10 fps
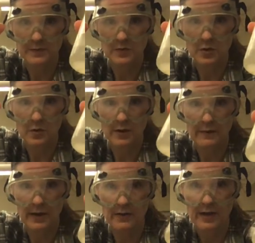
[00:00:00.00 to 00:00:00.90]
So
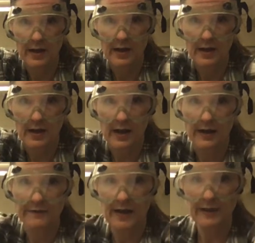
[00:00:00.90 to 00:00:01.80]
about
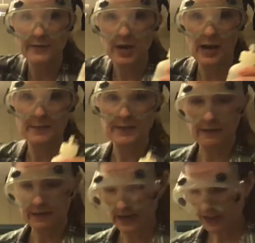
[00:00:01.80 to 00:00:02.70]
5 drops
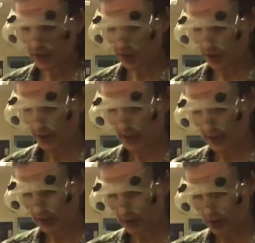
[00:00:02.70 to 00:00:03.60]
of each
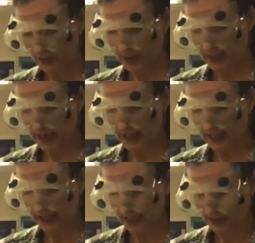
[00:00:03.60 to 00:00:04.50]
into a
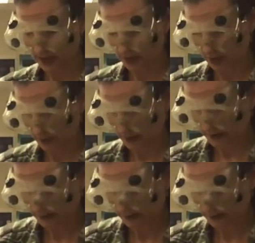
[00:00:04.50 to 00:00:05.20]
tiny test tube.